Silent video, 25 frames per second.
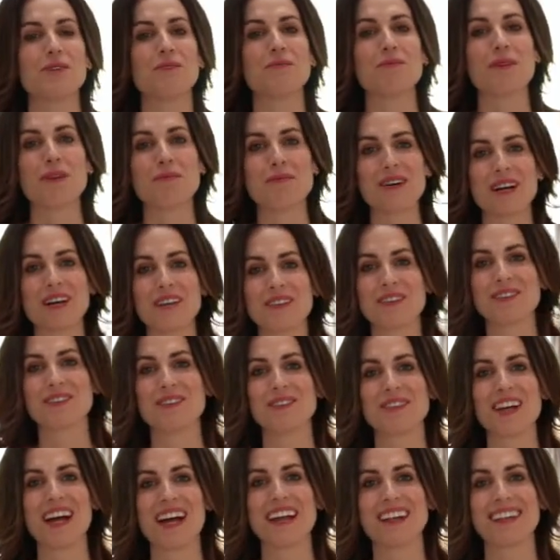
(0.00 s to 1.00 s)
my
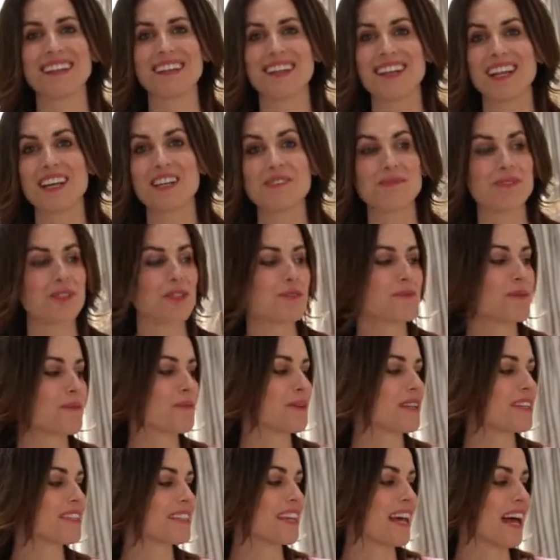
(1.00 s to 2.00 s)
bathroom, and like most
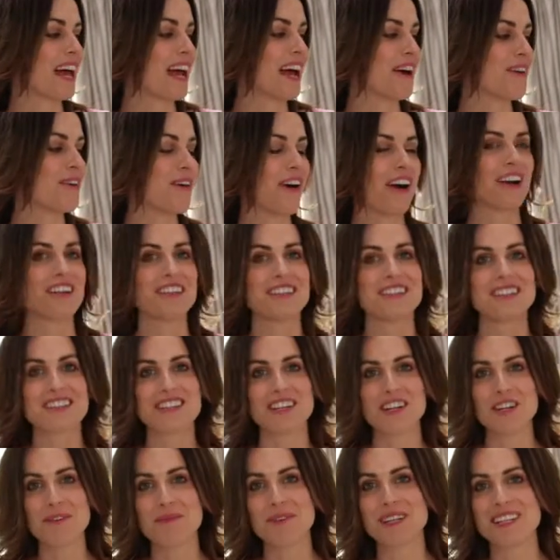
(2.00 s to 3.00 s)
people it's how I
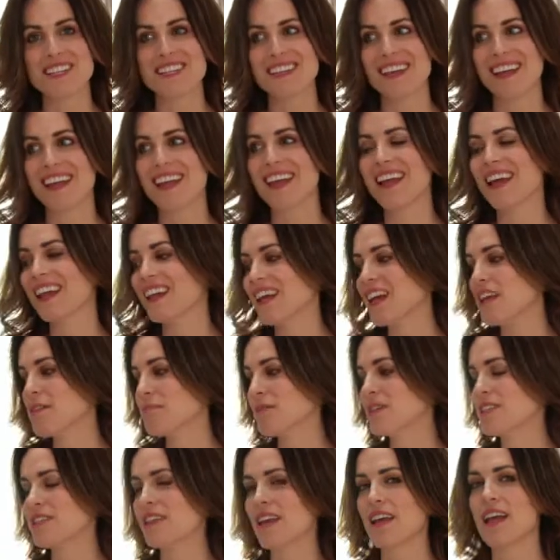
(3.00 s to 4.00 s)
start my day and end
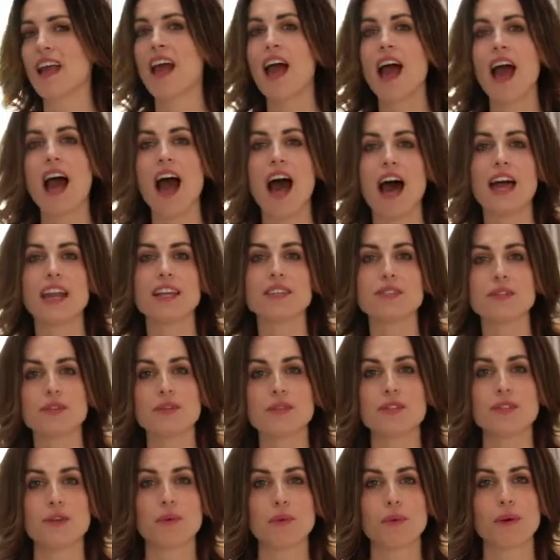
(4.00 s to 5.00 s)
my day, and it's
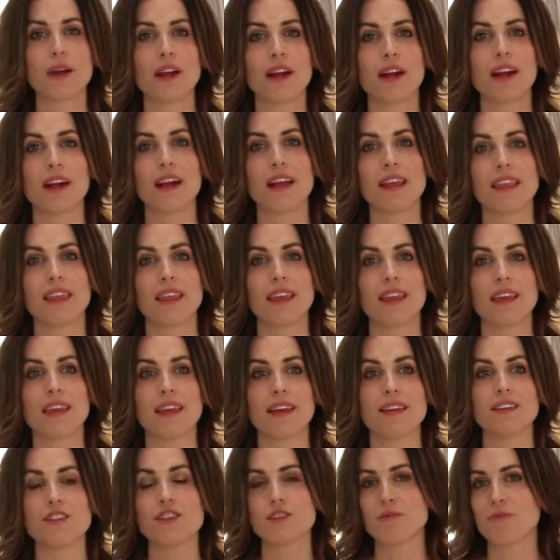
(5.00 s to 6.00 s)
also where I
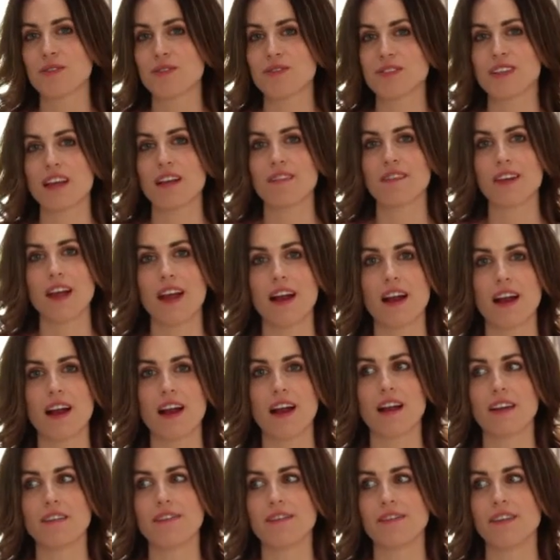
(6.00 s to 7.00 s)
think in terms of
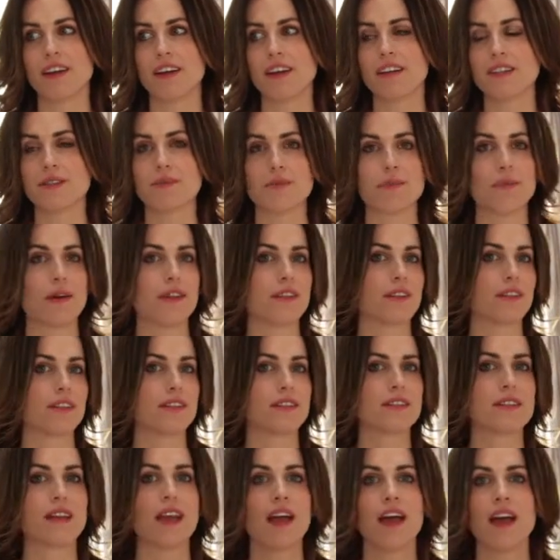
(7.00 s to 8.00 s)
self-care I find whether
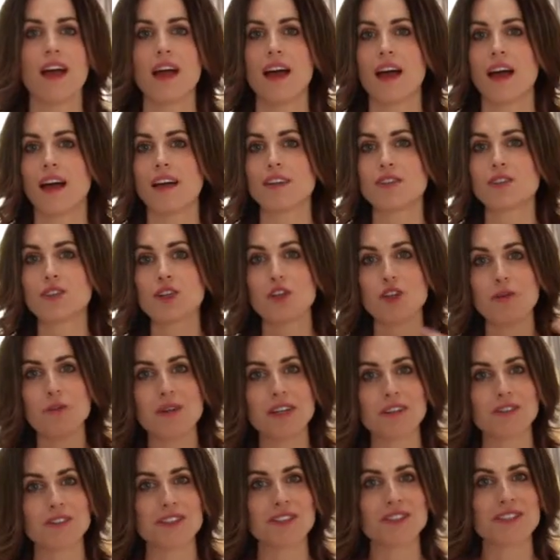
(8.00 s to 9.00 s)
it's a
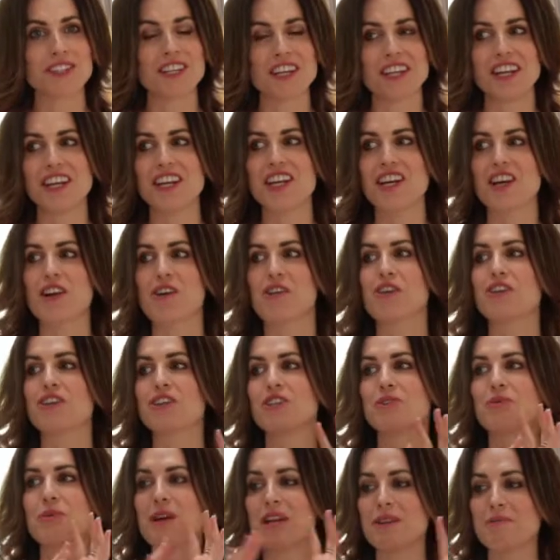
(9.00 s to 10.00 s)
2-minute routine or
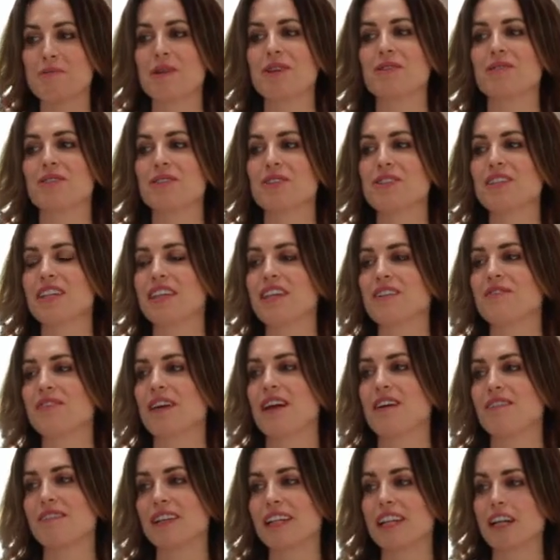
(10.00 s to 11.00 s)
a 20-minute routine if
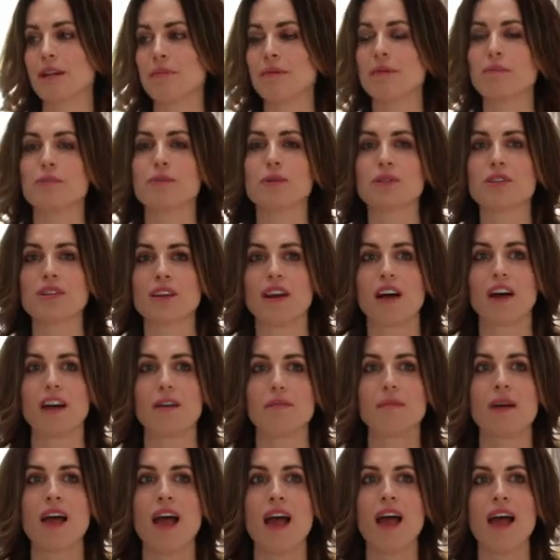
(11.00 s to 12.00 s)
I have a little bit more
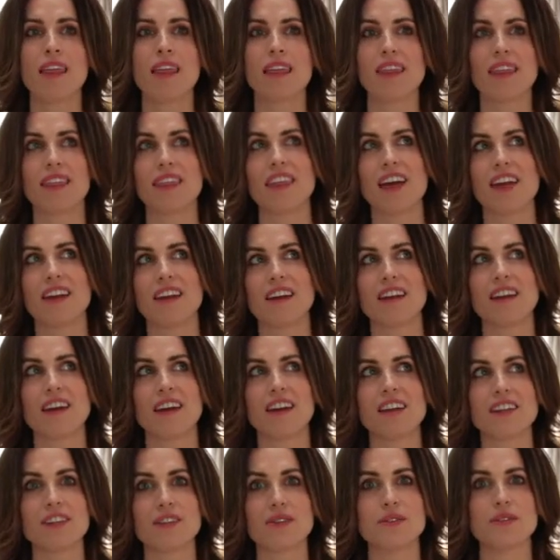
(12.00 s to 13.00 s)
time that I
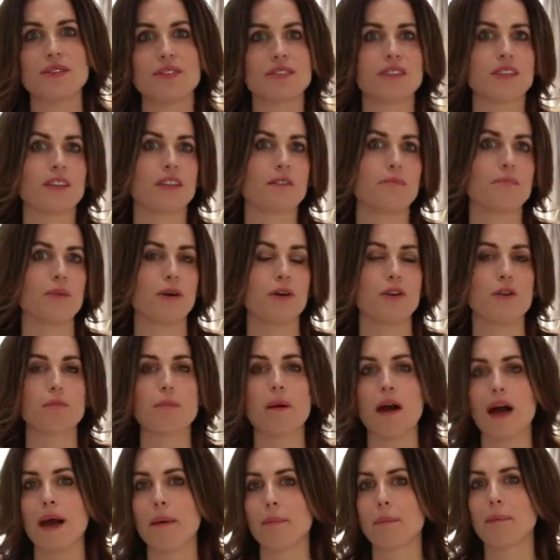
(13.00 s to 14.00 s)
kind of use to both
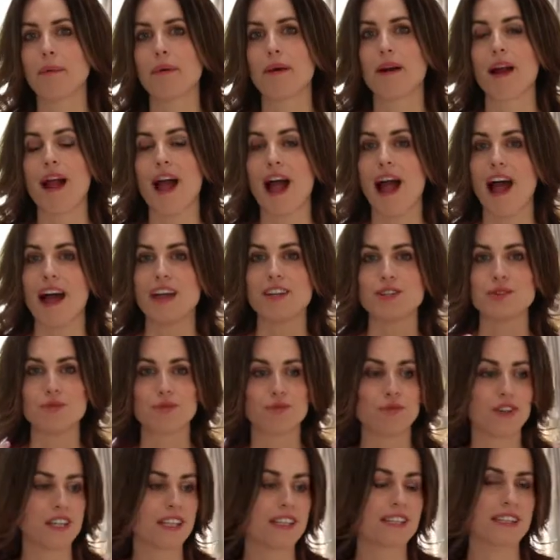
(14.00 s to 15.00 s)
pamper and
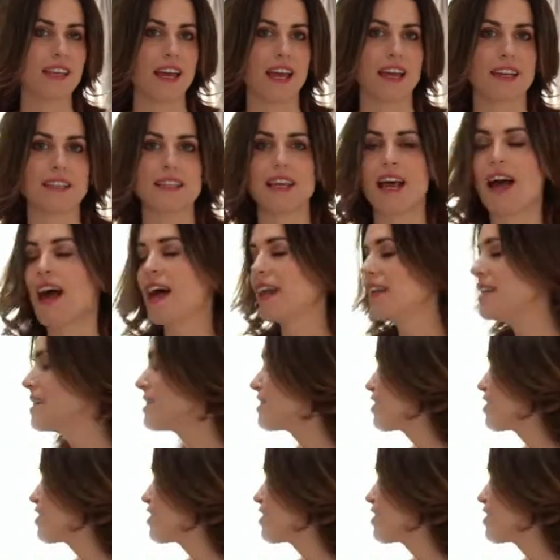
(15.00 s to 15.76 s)
reset. And in